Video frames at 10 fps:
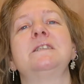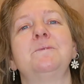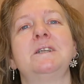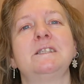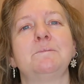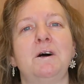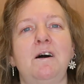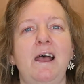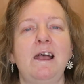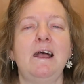see what I need to
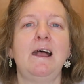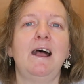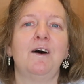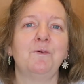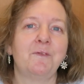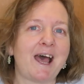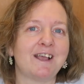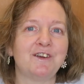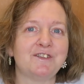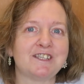buy, all
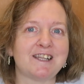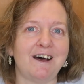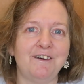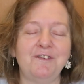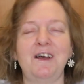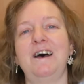that good stuff.